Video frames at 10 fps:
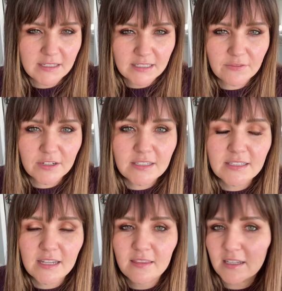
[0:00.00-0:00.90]
difference
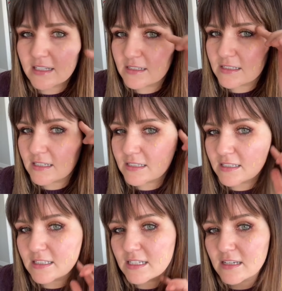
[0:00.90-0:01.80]
in the
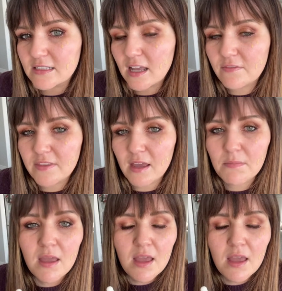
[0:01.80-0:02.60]
consistencies of them.